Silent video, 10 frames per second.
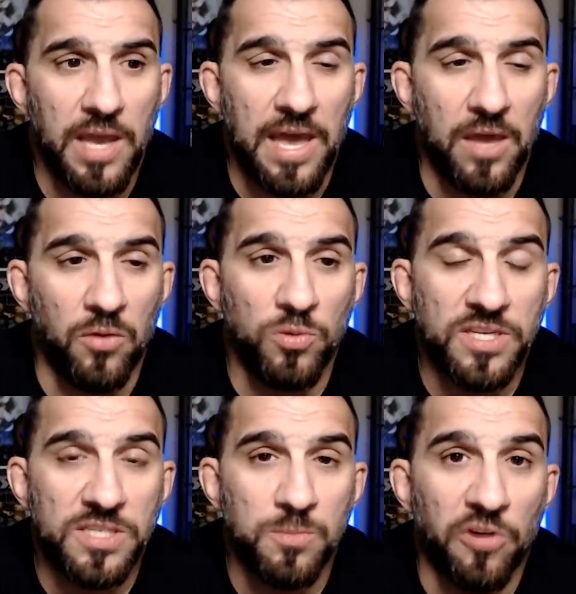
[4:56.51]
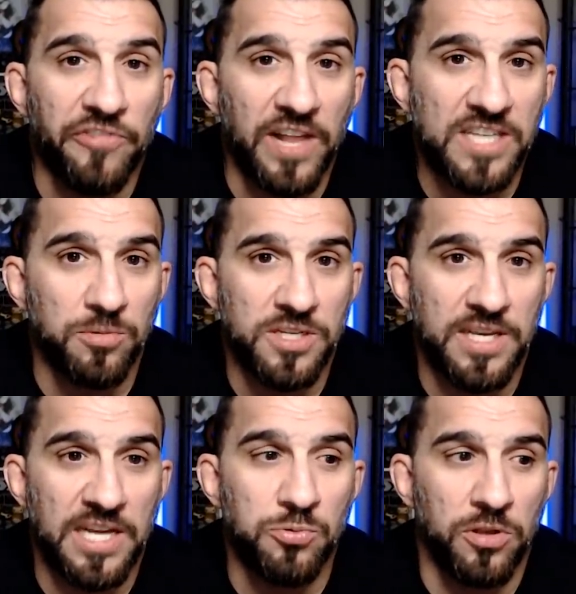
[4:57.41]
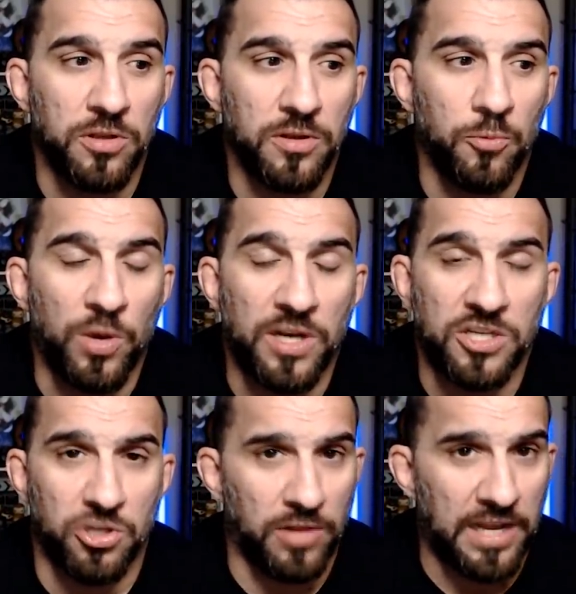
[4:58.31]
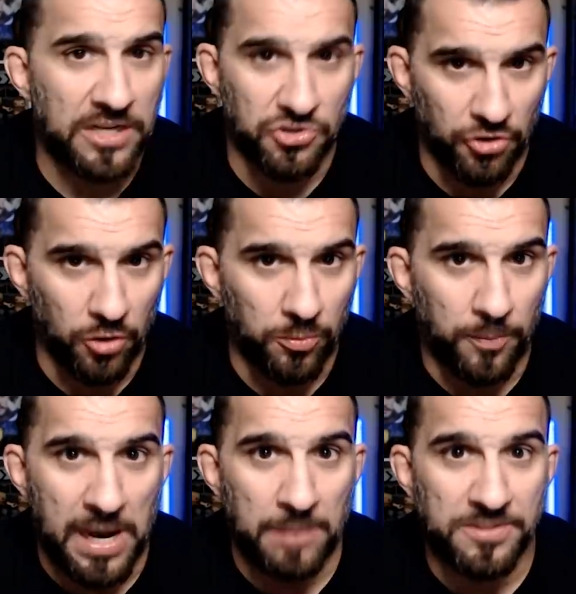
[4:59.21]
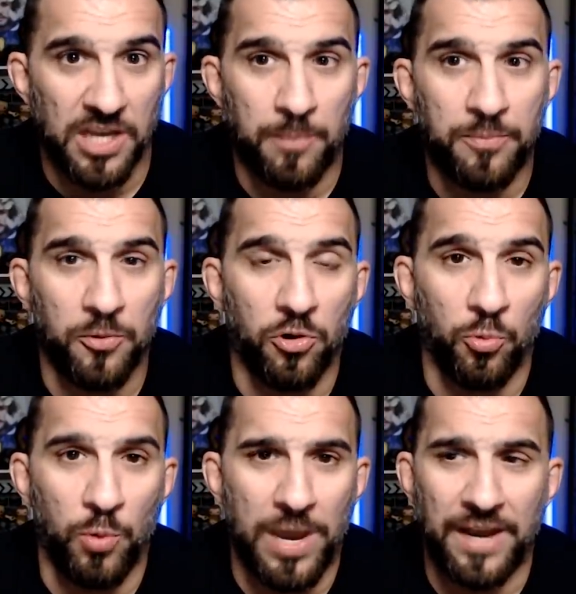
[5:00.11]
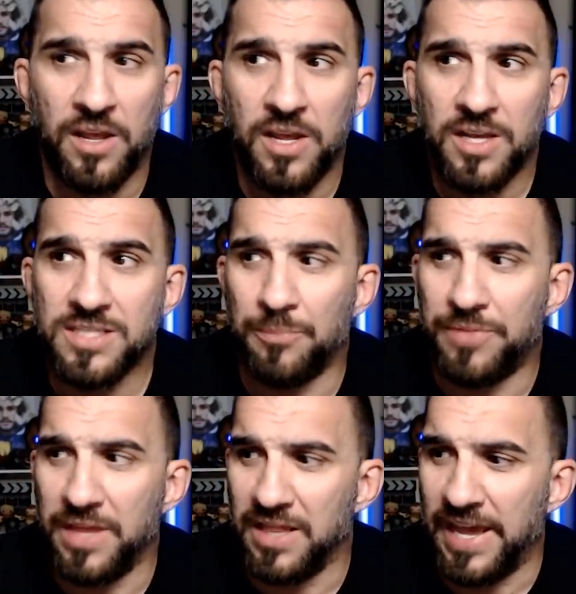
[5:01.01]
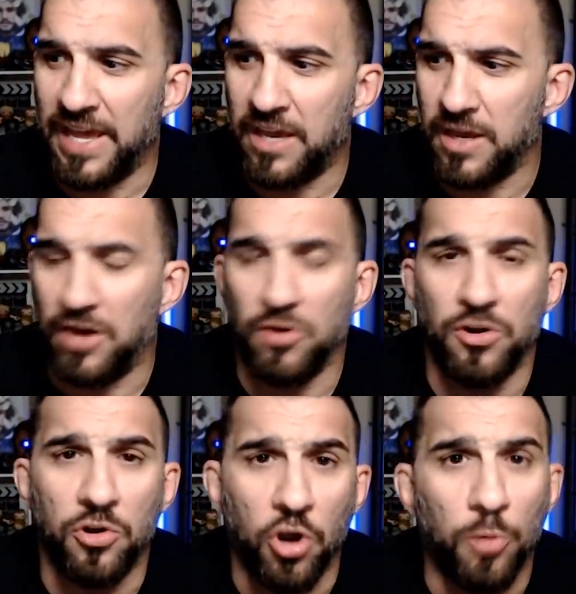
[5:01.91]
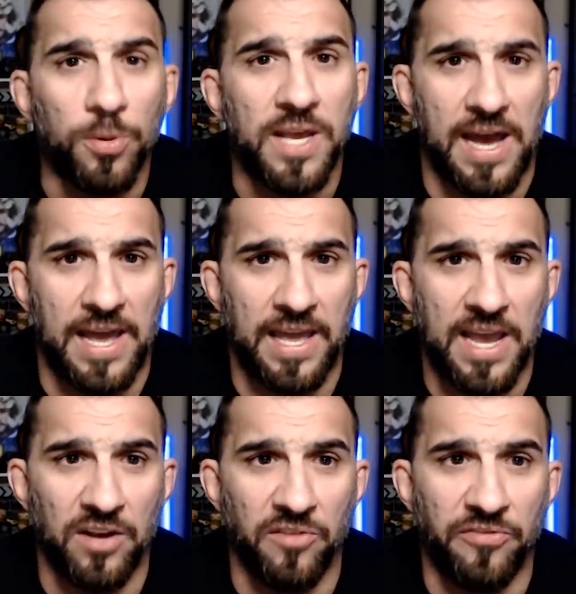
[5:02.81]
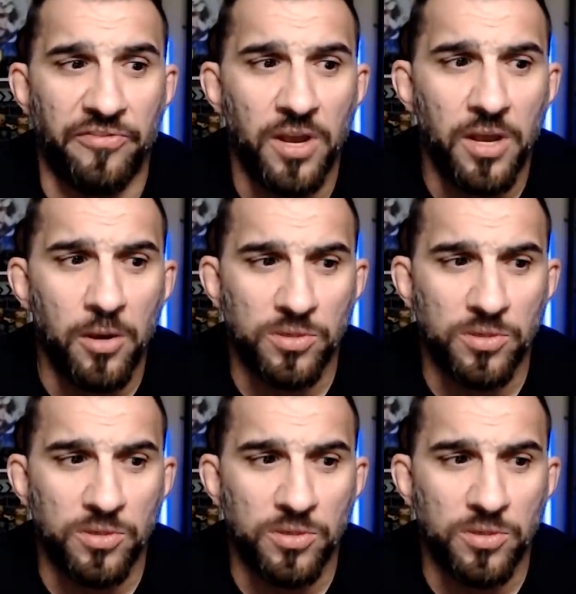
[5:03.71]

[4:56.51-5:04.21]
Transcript: And with this more flexible schedule when a show like Chernobyl pops up or when something like I don't know Cobra Kai kind of was